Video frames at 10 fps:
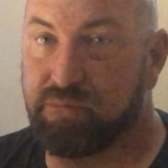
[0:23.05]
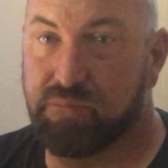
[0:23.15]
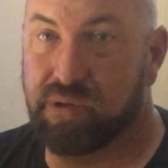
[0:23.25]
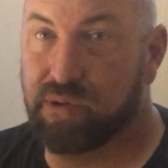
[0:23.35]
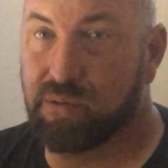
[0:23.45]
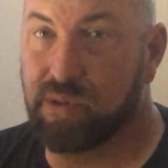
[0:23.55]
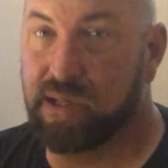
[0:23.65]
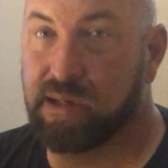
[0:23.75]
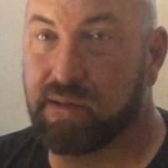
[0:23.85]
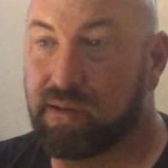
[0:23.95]
put it
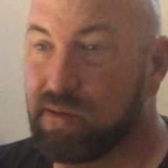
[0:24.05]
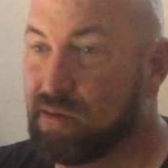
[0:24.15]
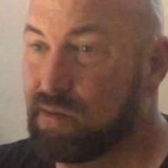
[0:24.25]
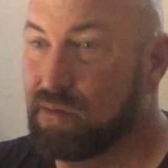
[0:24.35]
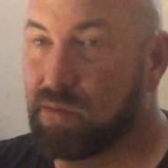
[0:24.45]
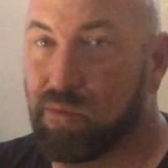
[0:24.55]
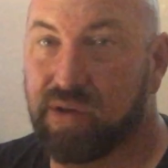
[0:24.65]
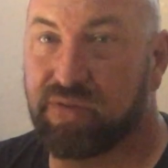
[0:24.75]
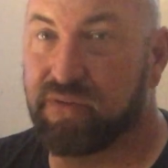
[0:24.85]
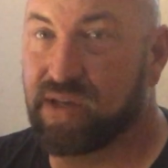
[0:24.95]
away, wait
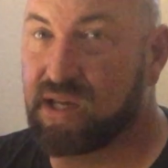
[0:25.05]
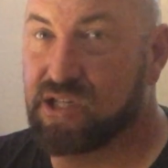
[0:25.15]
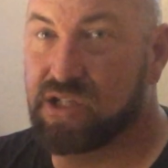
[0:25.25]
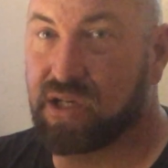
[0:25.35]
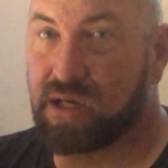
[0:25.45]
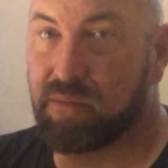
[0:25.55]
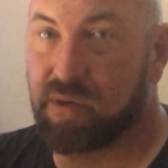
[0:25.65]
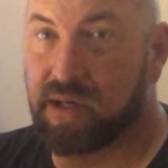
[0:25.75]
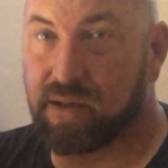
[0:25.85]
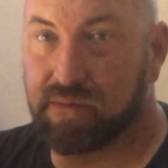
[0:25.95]
for vacation to come
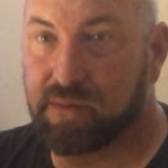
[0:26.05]
around.